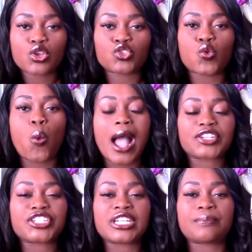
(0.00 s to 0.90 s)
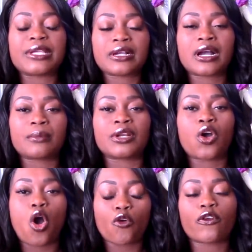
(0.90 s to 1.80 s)
to watching him become an
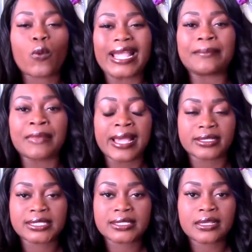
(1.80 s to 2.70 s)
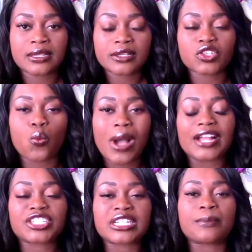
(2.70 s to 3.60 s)
overweight mess to
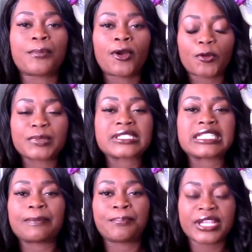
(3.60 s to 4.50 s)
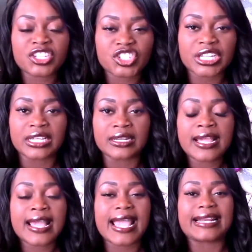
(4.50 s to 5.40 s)
watching him purposely binge eat
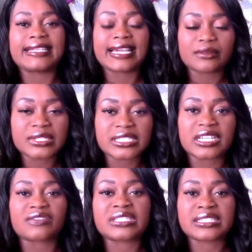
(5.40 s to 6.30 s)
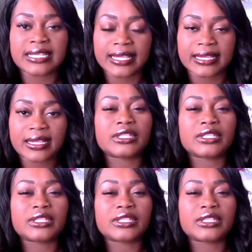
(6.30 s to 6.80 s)
and get himself sick.